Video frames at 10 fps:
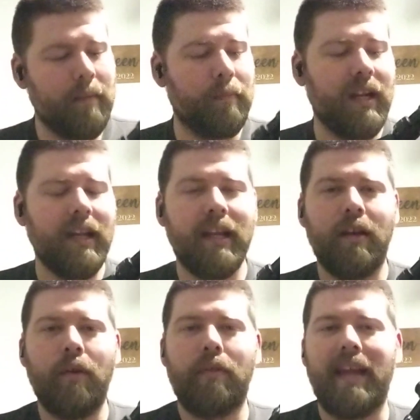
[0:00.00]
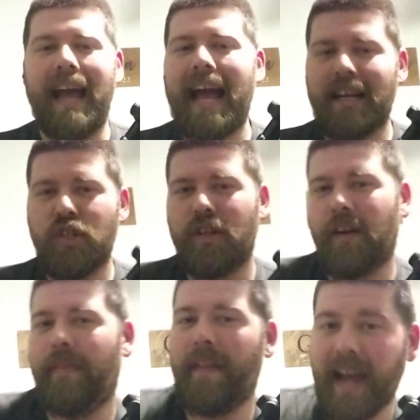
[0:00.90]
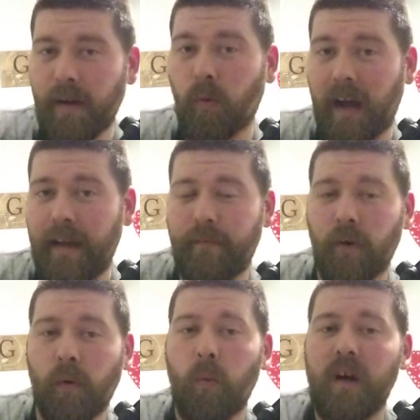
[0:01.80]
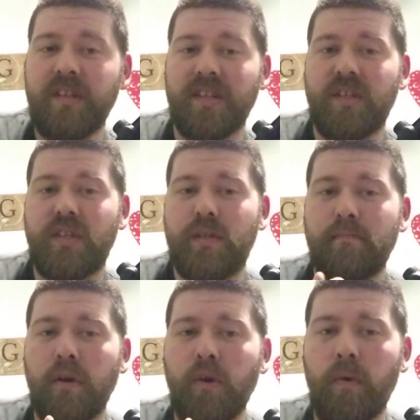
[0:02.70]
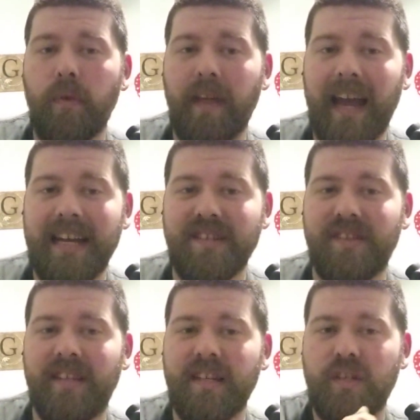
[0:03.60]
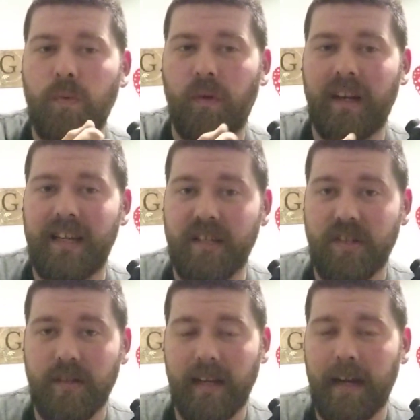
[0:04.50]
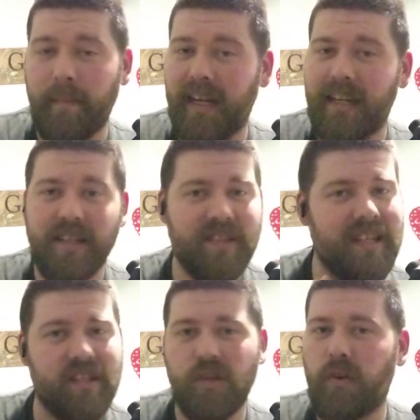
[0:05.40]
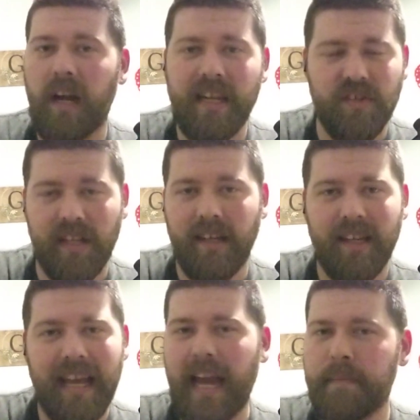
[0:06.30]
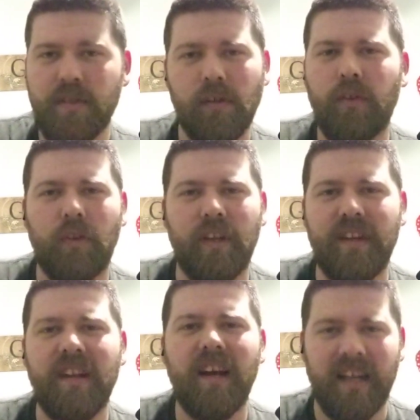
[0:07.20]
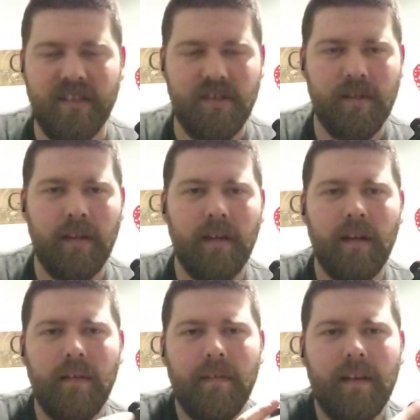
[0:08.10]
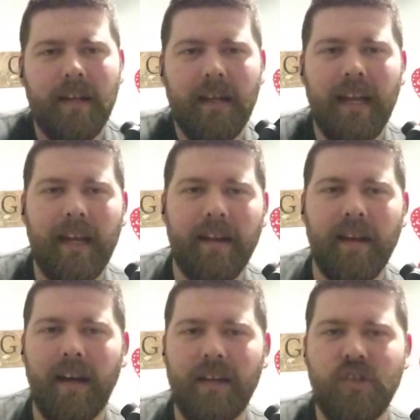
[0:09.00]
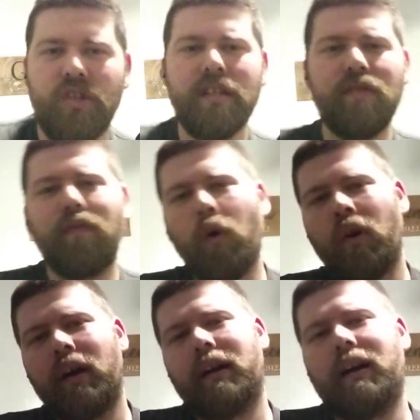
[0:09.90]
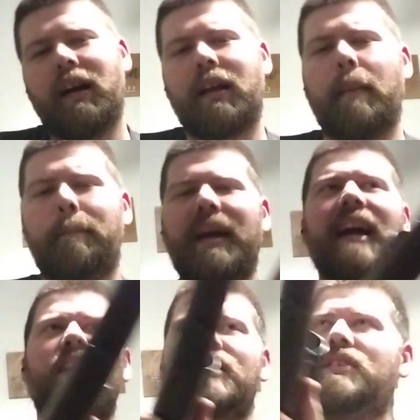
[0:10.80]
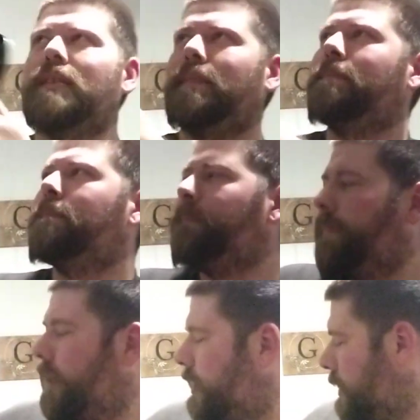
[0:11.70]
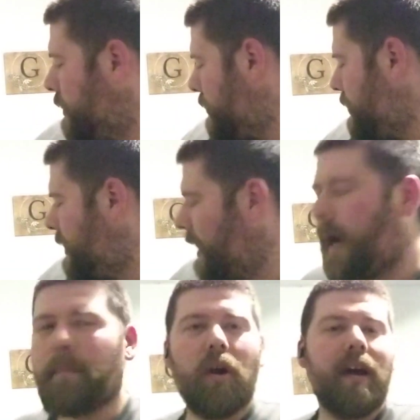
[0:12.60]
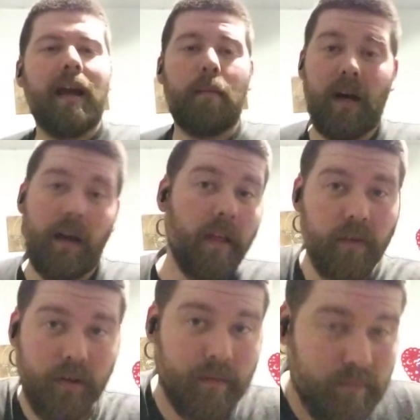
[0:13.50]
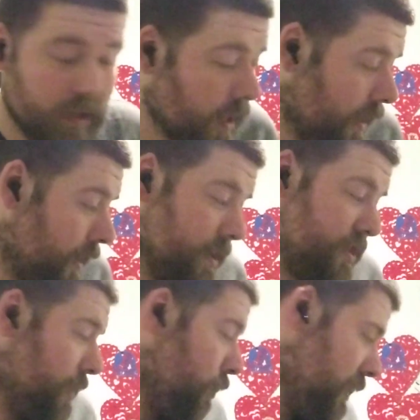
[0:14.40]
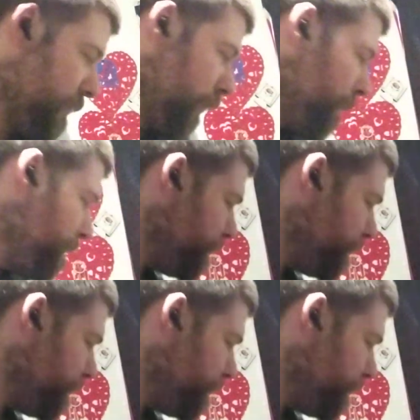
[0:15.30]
But anywho, the action on that rifle was as smooth as this one is. I mean, it's crazy. Absolutely nuts. And just for a comparison, I brought out my other hunting rifle.